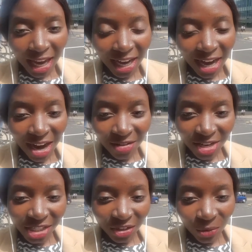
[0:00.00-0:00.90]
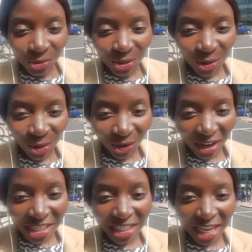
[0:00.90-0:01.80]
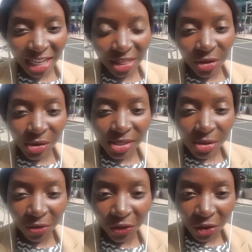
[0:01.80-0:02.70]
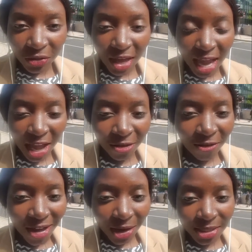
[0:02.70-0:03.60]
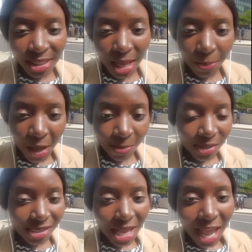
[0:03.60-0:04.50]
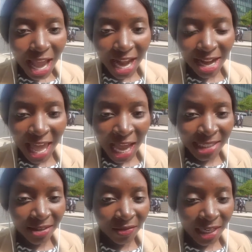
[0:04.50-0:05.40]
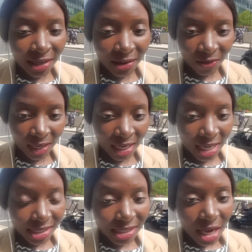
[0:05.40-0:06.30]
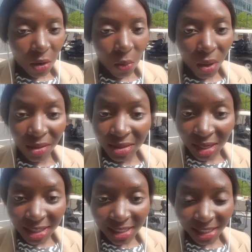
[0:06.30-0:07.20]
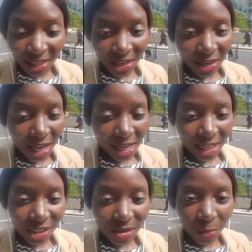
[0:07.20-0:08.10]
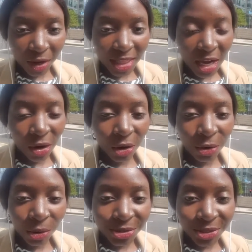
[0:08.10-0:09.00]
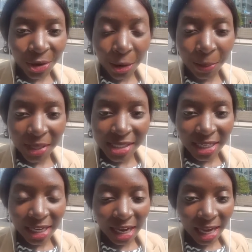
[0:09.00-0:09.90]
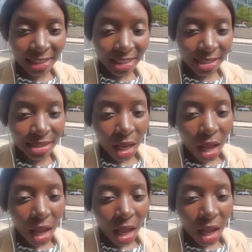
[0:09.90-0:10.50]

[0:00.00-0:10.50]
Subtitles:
encourage and also congratulate those of you that have found their purpose and are actively living in it. Well done to you, and I just pray that God also opens and enlightens